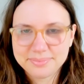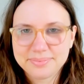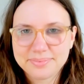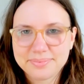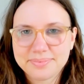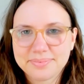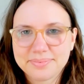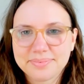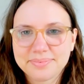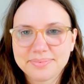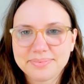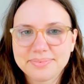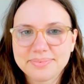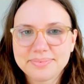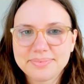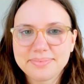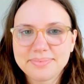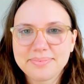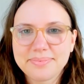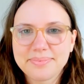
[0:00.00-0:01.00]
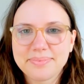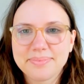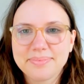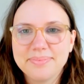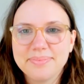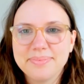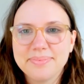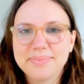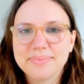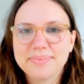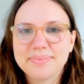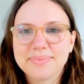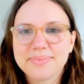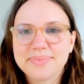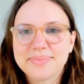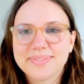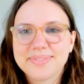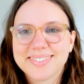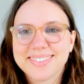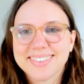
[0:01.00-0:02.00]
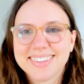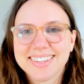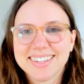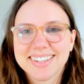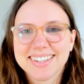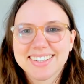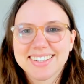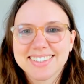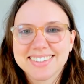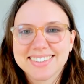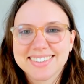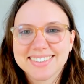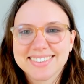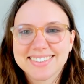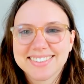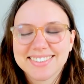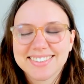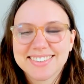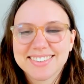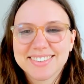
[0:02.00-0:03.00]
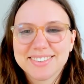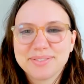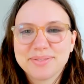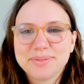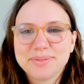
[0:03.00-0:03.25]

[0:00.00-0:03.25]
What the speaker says: This person isn't speaking.